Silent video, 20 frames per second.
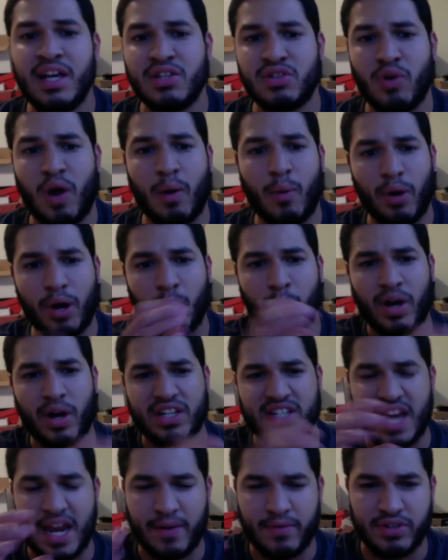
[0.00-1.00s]
so I want to
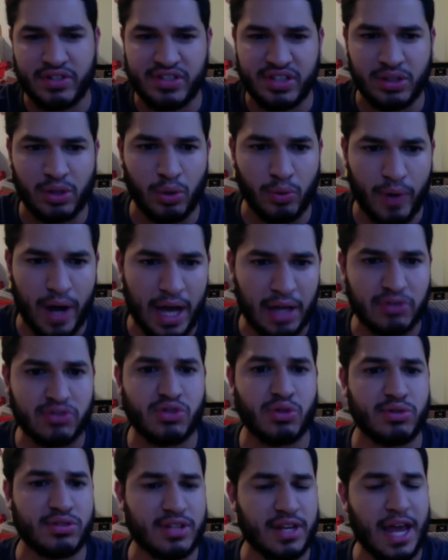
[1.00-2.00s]
watch every single round.
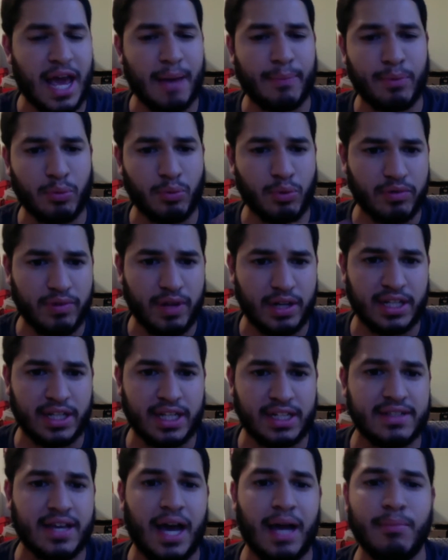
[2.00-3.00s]
So it's going to happen one round at
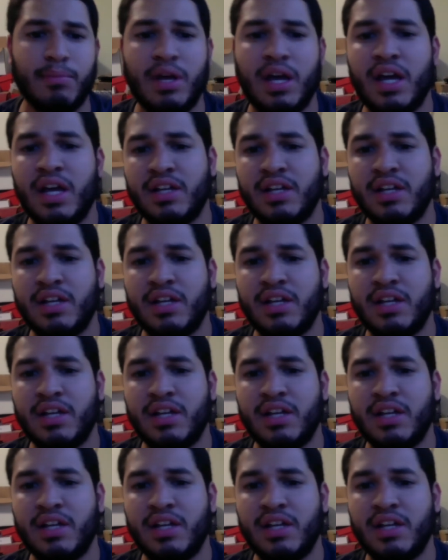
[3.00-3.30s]
a time.